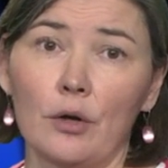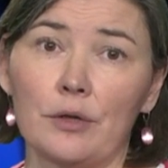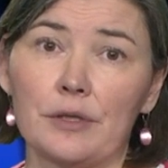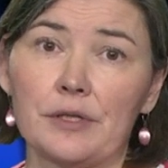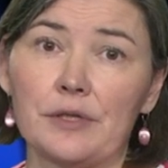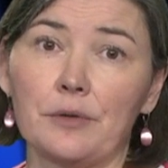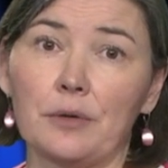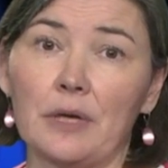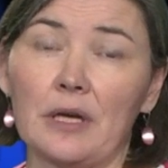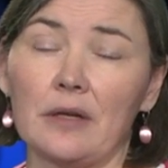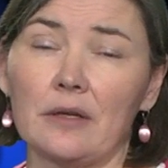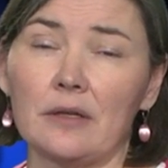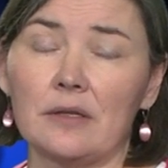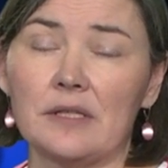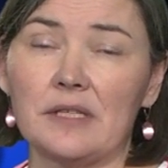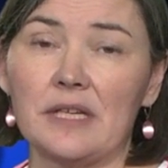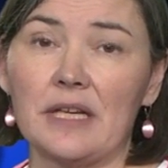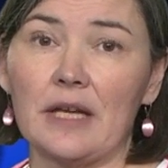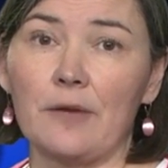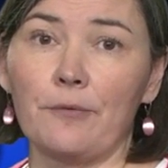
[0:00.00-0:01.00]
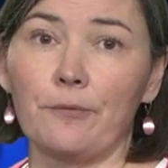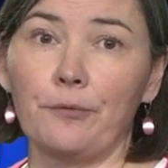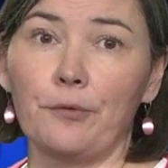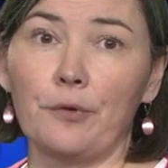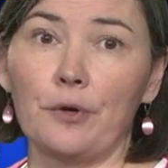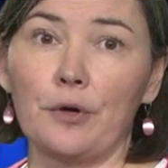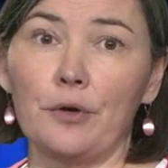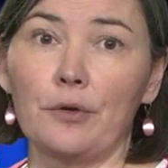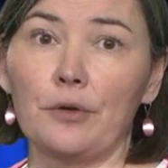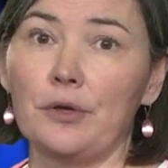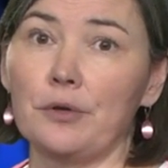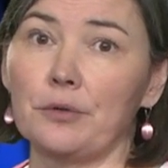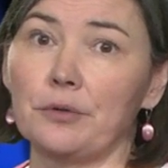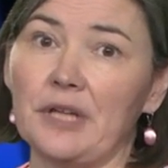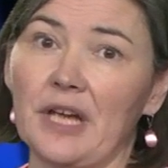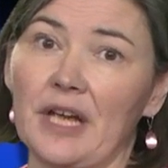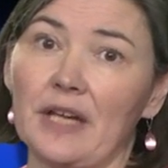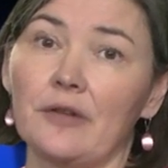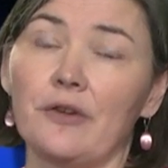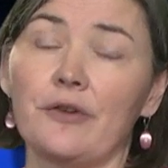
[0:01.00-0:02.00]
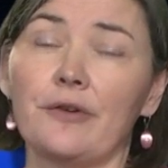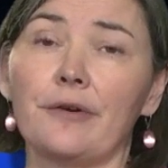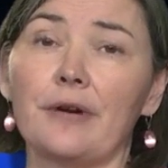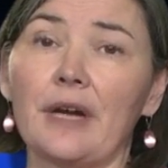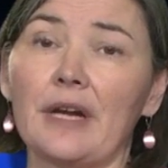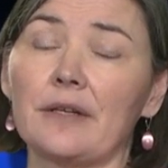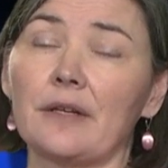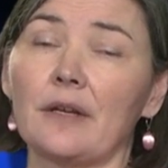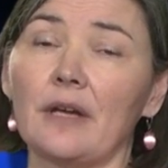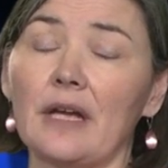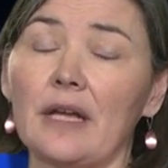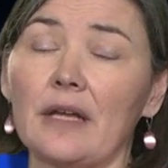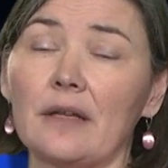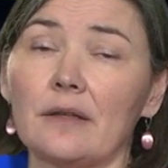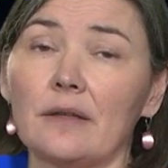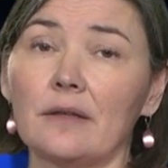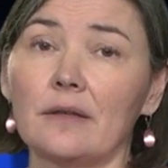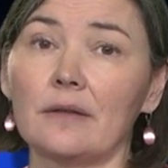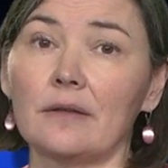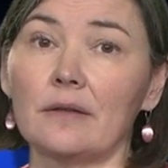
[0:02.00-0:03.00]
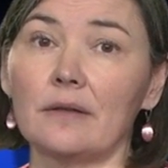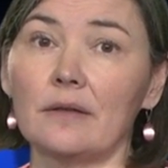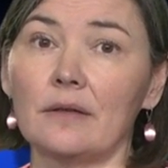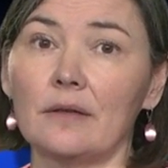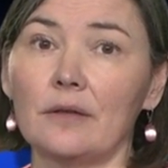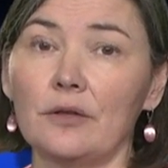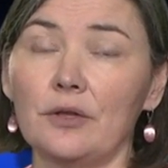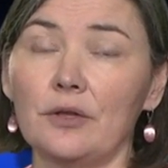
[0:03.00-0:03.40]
seeking for a new tenure at a